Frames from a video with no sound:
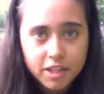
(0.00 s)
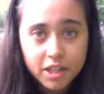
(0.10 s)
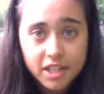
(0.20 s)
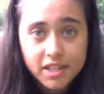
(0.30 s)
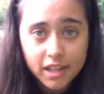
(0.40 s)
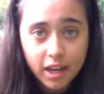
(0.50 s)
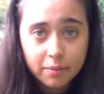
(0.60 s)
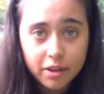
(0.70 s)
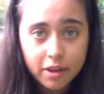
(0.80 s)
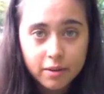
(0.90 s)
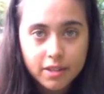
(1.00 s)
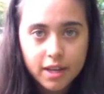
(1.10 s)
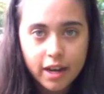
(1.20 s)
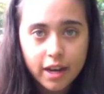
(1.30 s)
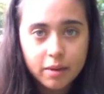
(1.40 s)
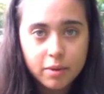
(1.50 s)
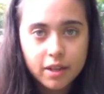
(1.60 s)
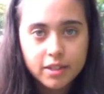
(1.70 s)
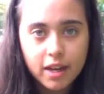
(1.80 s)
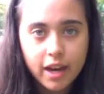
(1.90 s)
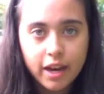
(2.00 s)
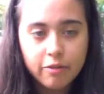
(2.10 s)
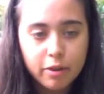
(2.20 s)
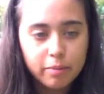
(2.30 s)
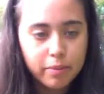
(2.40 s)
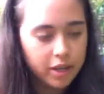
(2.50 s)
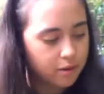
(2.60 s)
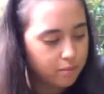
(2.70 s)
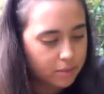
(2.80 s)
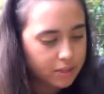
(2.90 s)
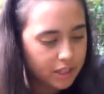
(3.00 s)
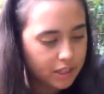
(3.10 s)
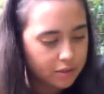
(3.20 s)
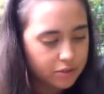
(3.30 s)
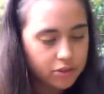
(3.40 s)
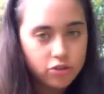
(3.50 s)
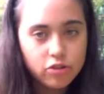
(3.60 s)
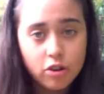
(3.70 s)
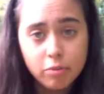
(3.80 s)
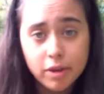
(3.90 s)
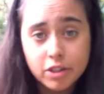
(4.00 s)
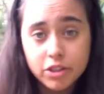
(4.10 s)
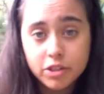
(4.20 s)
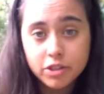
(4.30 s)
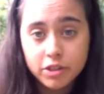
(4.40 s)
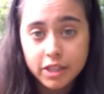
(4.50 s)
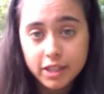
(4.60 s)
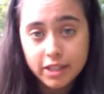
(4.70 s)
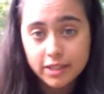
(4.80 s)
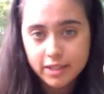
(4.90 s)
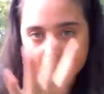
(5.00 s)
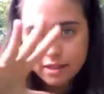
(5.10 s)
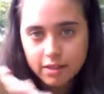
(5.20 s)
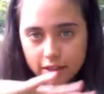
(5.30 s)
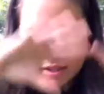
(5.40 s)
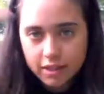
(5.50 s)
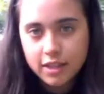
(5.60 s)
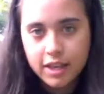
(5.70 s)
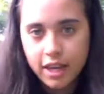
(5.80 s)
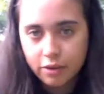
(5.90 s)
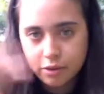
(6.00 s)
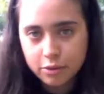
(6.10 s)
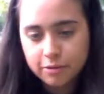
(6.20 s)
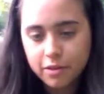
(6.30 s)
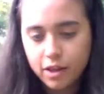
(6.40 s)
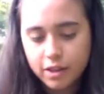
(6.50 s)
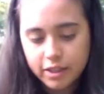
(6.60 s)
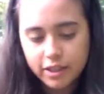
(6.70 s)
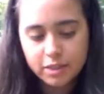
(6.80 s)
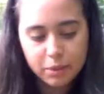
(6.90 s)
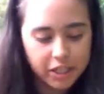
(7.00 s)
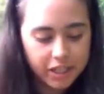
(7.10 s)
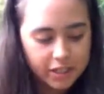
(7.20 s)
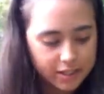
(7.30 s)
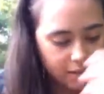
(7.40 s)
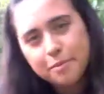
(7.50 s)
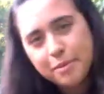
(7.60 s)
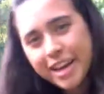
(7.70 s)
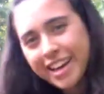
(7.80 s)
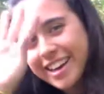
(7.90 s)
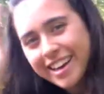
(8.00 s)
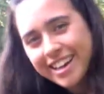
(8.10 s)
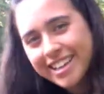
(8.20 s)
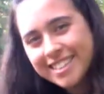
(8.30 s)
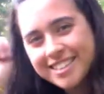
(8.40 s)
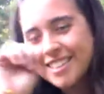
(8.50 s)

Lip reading: seriously, I'm gonna go inside because I have been bitten by mosquitoes so much during this outdoor vlog experience. Bye guys!